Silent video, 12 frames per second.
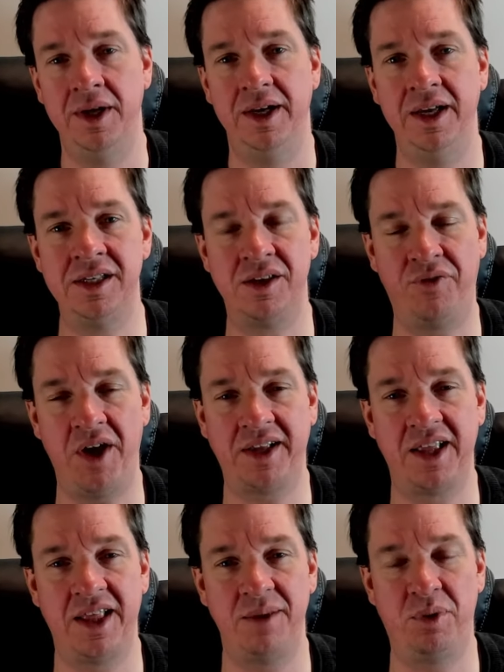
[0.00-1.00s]
is the fact
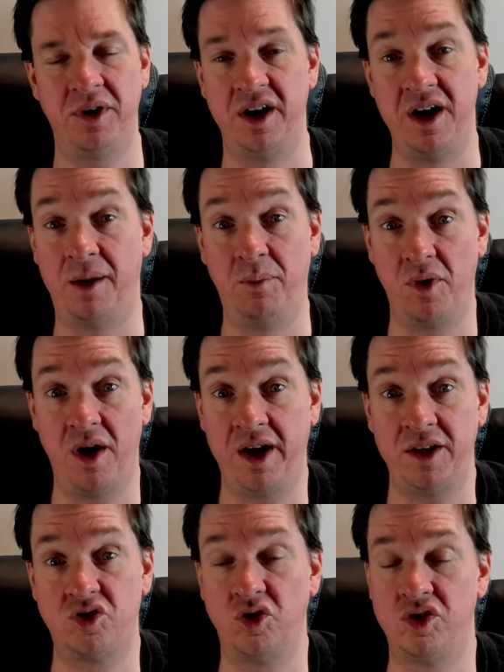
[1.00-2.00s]
that they put a number on
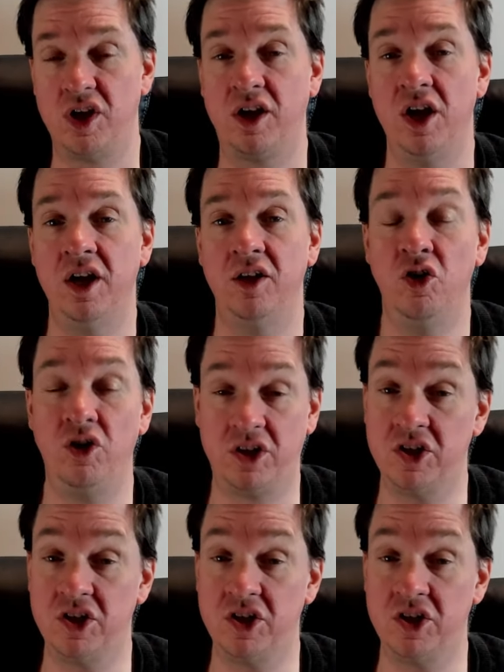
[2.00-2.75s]
it. So it's like, look, this